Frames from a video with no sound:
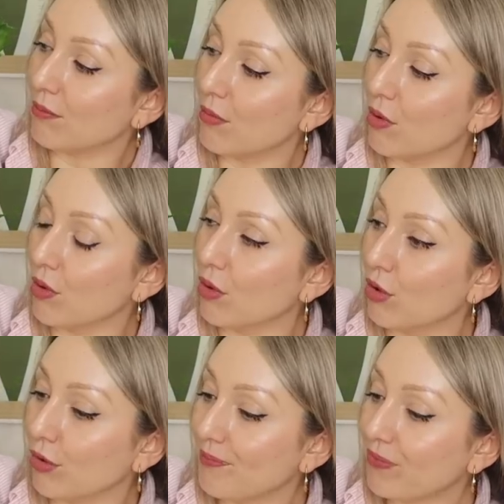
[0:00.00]

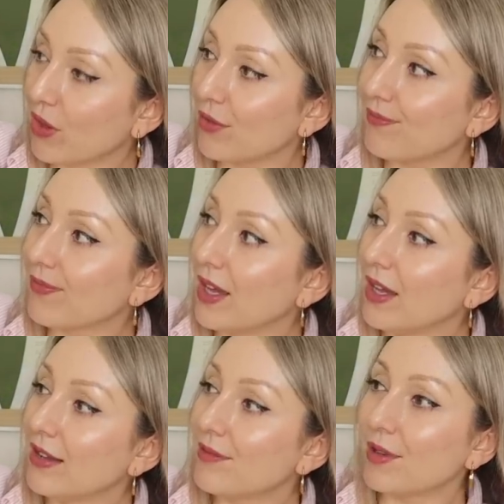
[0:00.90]
more,
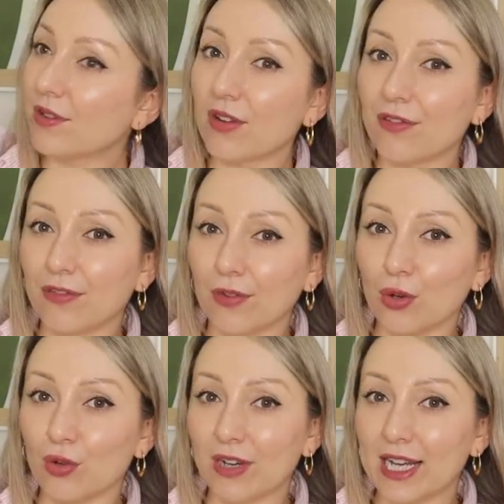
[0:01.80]
I suppose, like
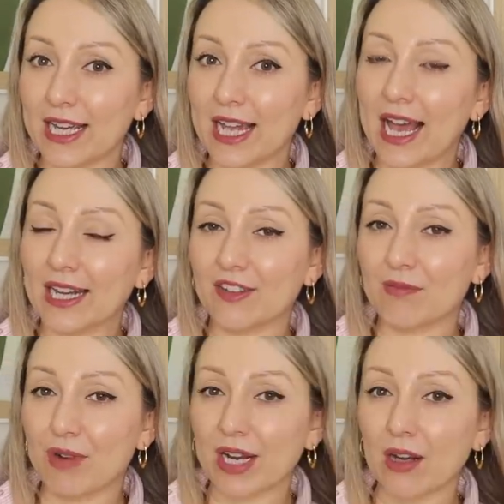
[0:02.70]
florally and
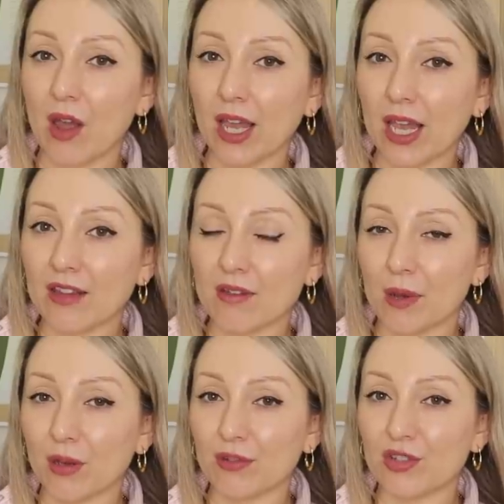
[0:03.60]
spring-like as
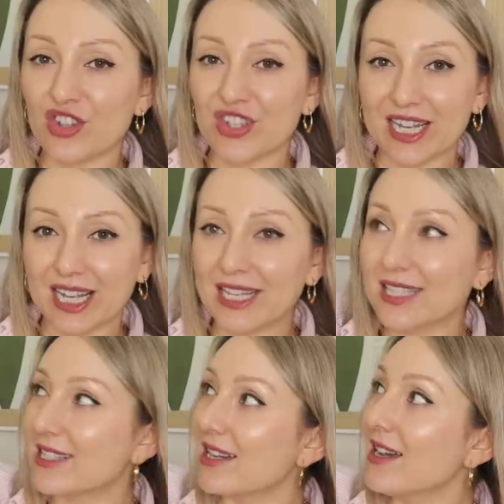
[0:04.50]
opposed to just
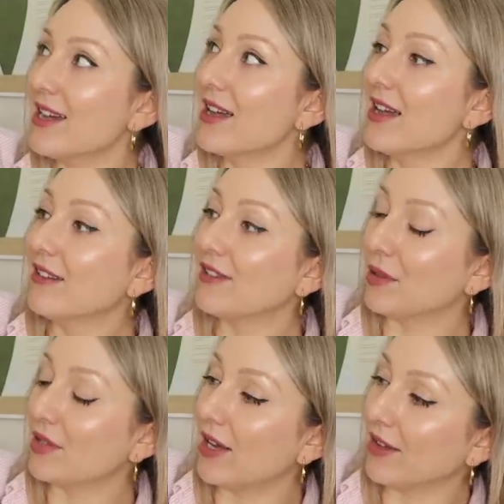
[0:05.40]
Easter, so it
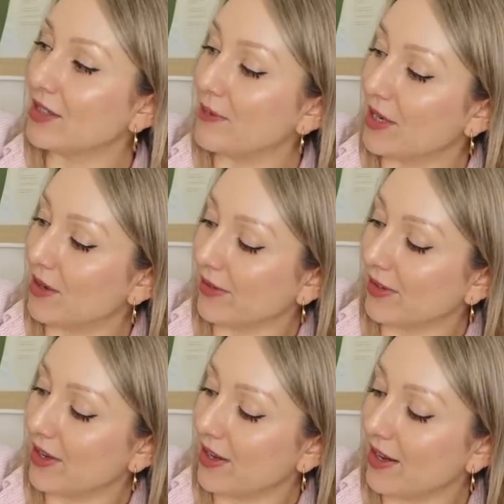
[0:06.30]
would last a bit
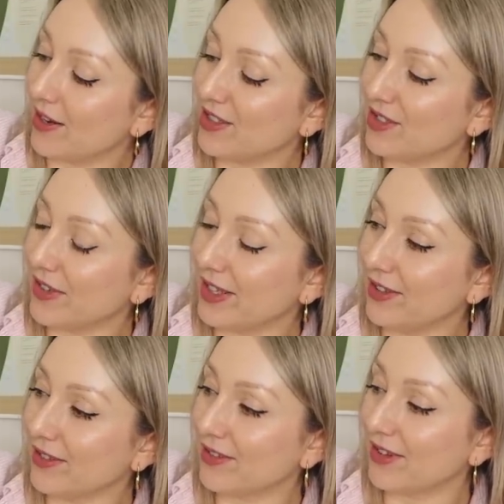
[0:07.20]
longer. And I just think it
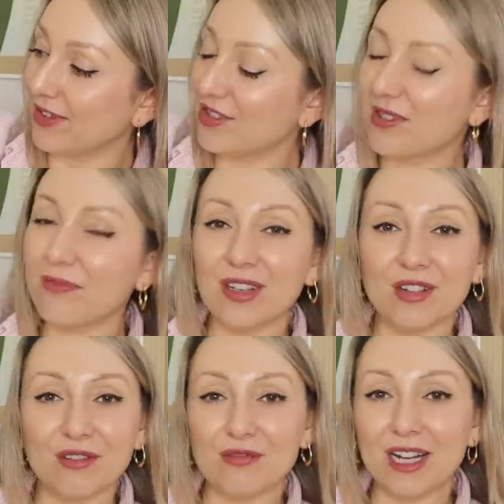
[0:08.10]
looks, just something
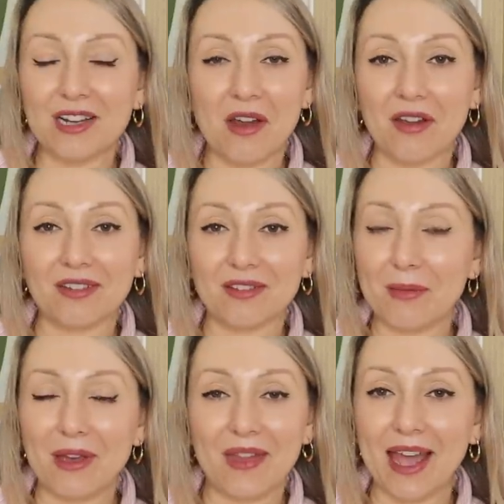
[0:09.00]
looks really nice
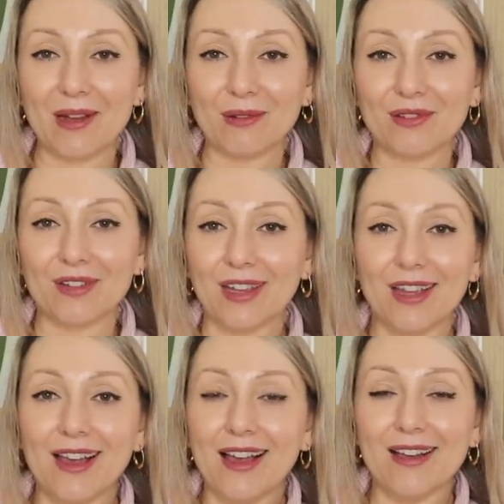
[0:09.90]
about the house
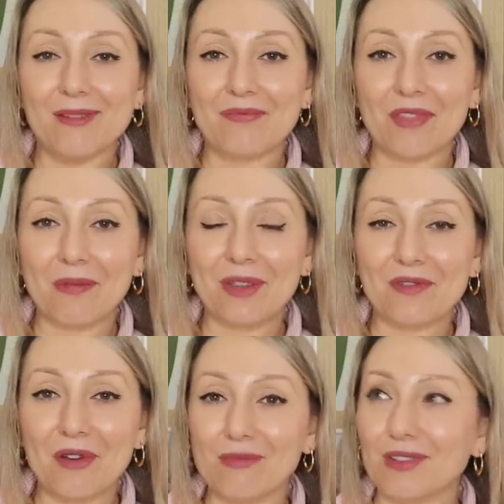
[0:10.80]
when you've
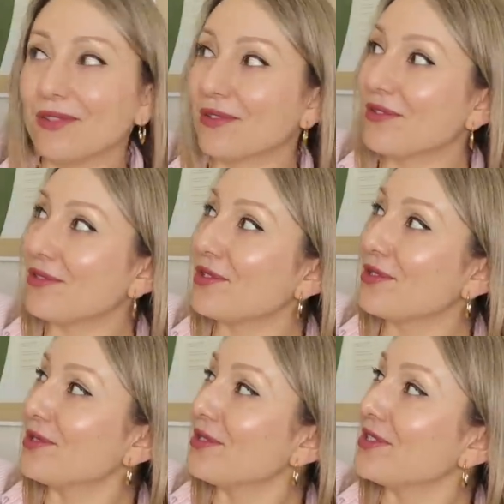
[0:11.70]
got a wreath on the front
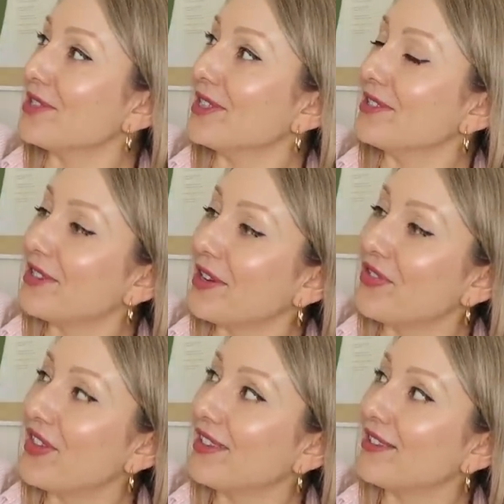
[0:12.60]
door, doesn't it? So
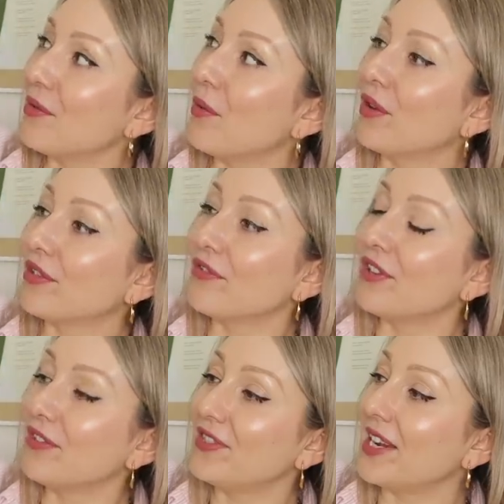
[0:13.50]
this was
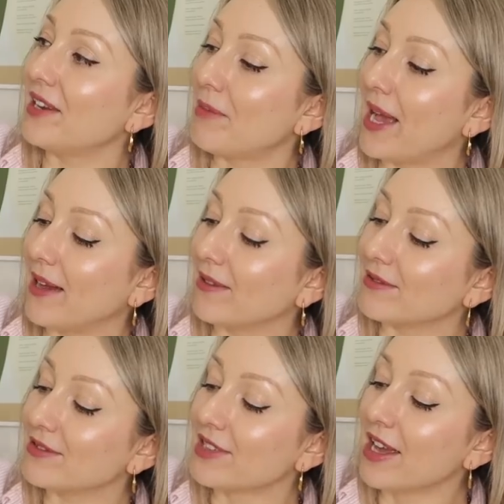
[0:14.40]

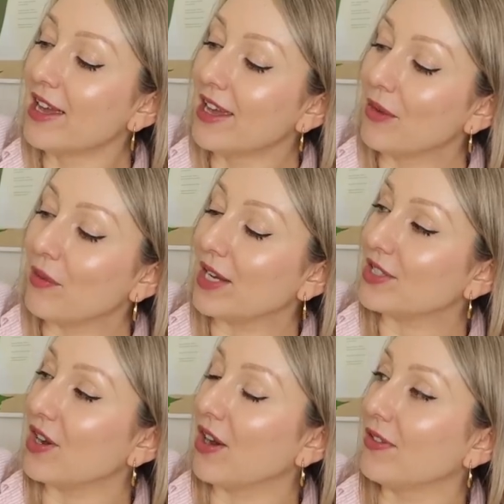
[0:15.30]
£15,
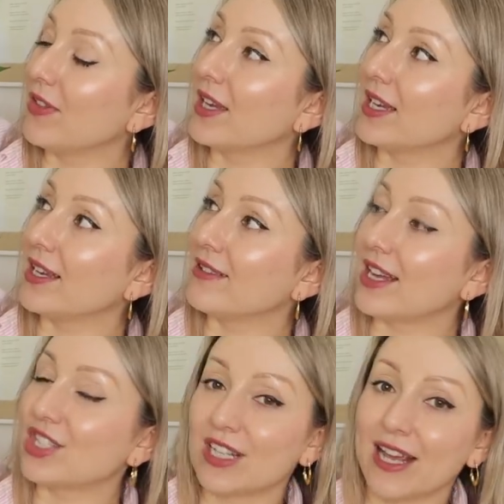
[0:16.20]
which I think is
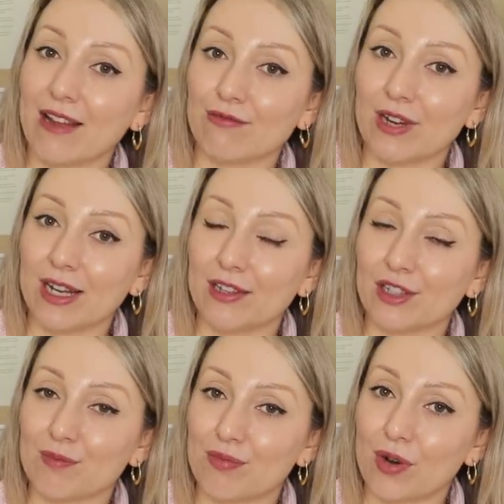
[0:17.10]
actually a really
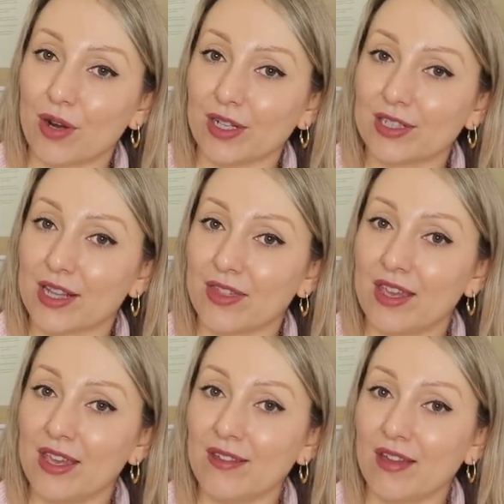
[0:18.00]
good price.
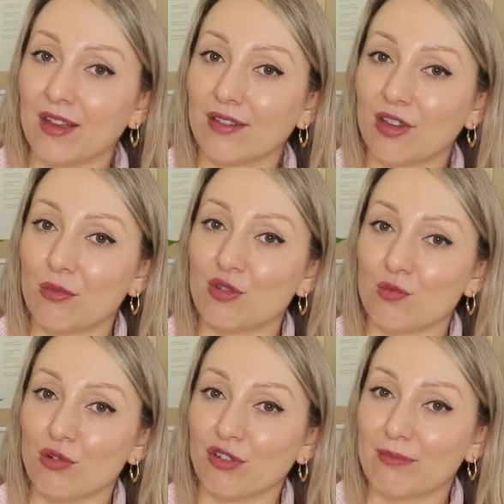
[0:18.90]
These are so much
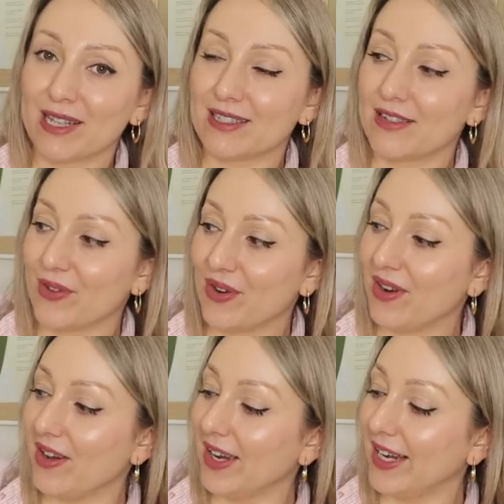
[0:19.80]
more expensive
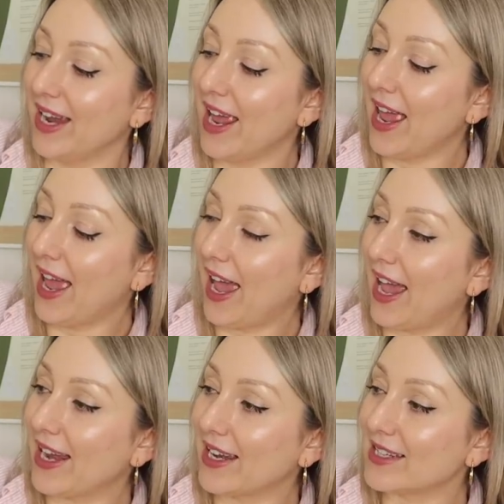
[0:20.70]
online,
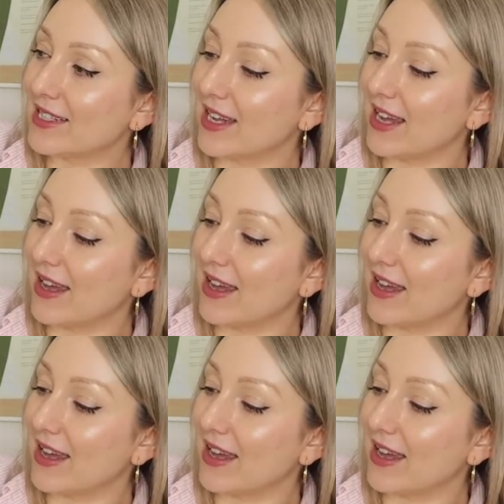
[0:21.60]
and